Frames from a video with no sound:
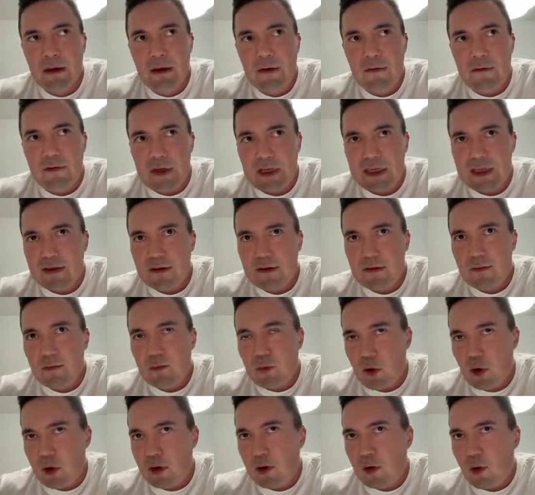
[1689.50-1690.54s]
fixed
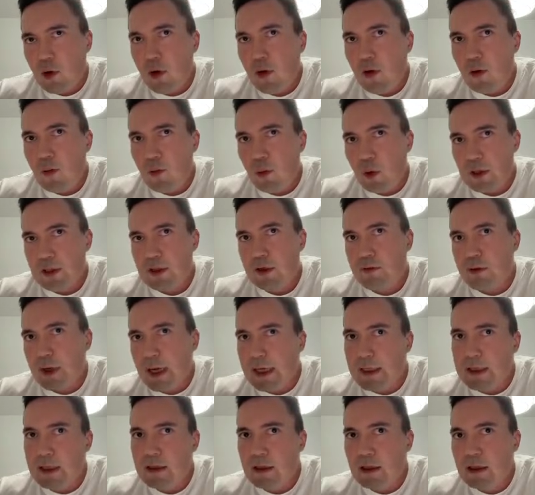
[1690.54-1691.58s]
protocol was
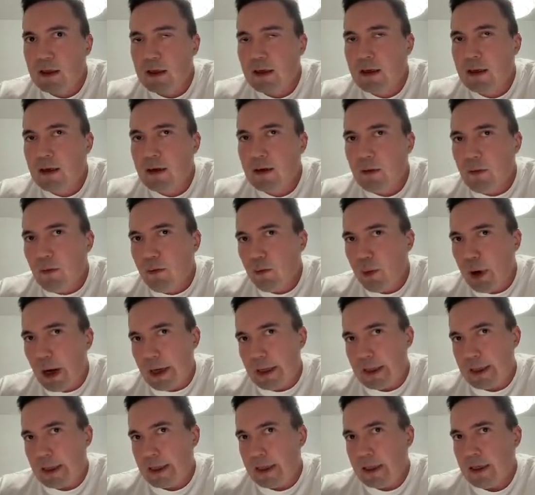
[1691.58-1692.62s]
created
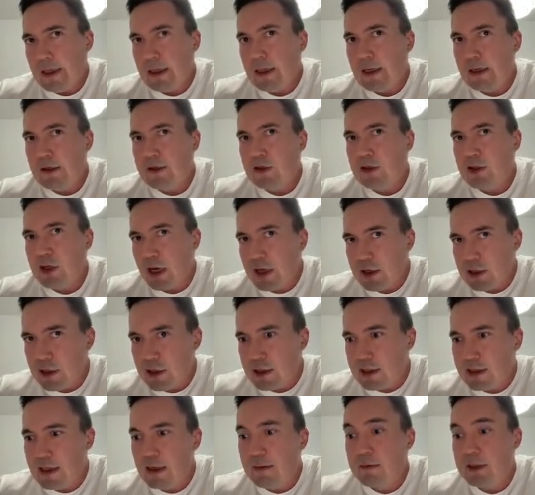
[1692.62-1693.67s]
by
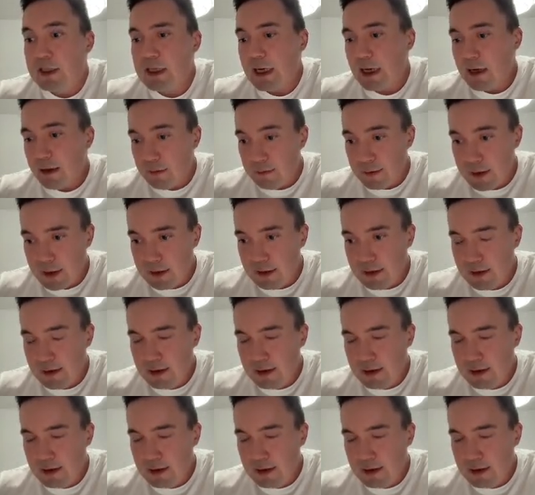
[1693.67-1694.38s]
exchanges themselves